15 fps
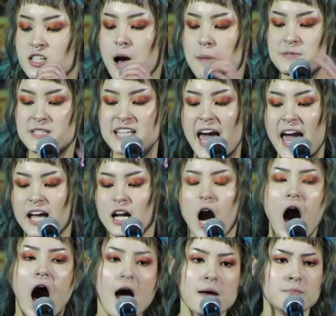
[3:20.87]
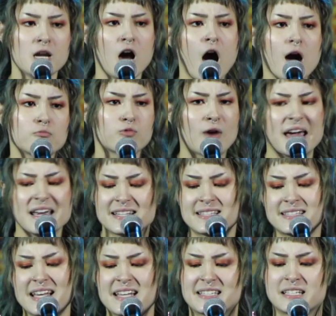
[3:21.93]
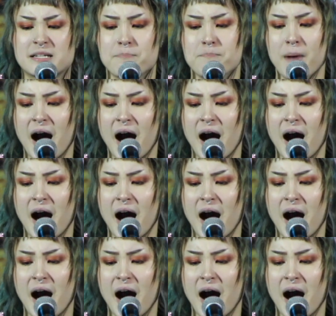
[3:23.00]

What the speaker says: Stop saying "I'm not racist,